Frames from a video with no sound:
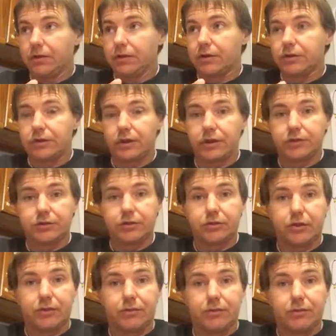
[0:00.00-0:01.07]
because I actually
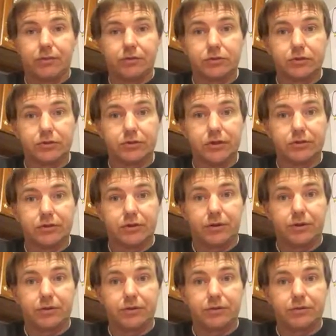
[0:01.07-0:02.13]
caught my personal best on
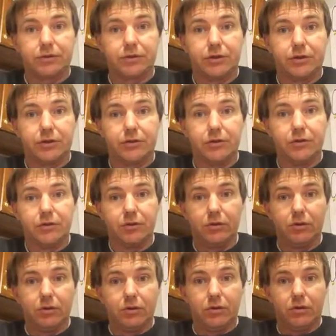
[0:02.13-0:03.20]
it this year,
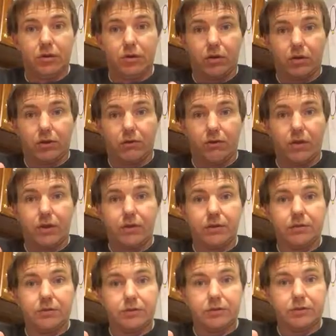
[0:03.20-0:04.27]
on a
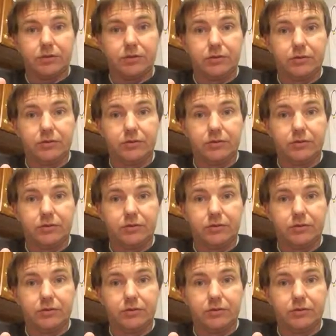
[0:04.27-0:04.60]
weightless